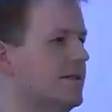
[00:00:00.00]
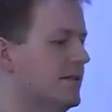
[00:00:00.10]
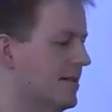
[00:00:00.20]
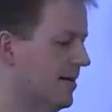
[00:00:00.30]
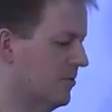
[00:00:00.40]

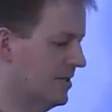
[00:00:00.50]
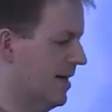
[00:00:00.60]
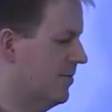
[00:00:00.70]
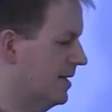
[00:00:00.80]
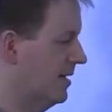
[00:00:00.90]
understand what's
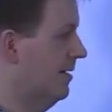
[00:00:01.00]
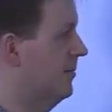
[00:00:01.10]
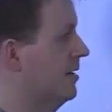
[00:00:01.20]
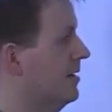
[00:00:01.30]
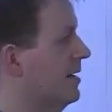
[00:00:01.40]
happening in their
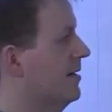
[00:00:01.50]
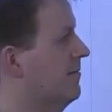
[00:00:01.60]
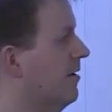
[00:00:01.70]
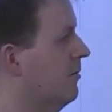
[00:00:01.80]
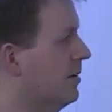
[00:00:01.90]
market. They're
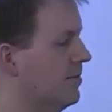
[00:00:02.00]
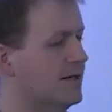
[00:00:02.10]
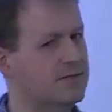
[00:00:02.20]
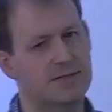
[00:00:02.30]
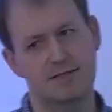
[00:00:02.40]
very well
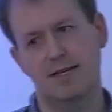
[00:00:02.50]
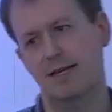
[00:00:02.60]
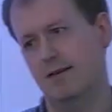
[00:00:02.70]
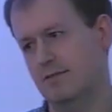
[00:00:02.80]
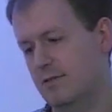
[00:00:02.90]
placed to
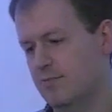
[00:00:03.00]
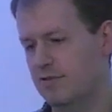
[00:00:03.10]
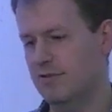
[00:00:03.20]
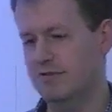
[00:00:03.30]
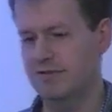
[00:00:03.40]
understand how to
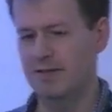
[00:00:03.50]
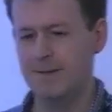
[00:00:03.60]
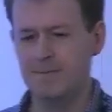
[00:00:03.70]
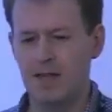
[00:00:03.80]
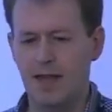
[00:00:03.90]
improve.
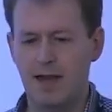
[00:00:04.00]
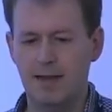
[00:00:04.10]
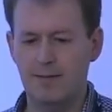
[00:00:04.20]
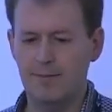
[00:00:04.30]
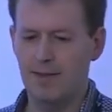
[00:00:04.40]

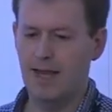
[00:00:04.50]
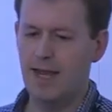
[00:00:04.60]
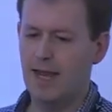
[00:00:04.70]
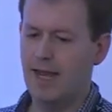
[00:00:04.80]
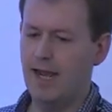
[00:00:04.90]
Um,
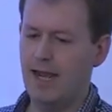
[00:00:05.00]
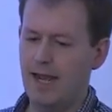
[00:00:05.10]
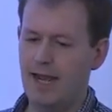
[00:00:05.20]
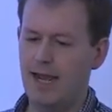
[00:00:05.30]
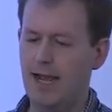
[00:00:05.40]

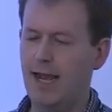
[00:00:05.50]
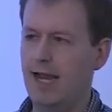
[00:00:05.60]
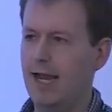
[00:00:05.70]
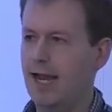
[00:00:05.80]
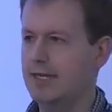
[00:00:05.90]

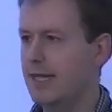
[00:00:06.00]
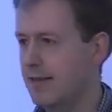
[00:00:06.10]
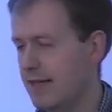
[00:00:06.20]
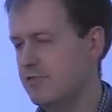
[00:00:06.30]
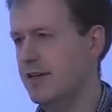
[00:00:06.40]
and
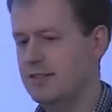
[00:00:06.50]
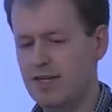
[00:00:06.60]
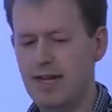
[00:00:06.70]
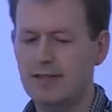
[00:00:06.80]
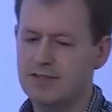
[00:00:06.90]
yet that creates
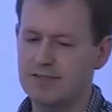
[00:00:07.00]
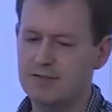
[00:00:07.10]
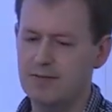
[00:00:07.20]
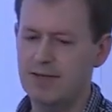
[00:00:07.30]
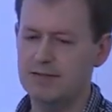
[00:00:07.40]
challenges
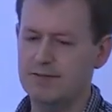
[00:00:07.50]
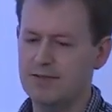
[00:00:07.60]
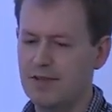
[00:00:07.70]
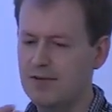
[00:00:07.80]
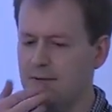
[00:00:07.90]
as well.
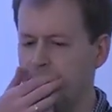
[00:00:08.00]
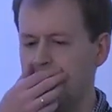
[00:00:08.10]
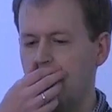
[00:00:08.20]
So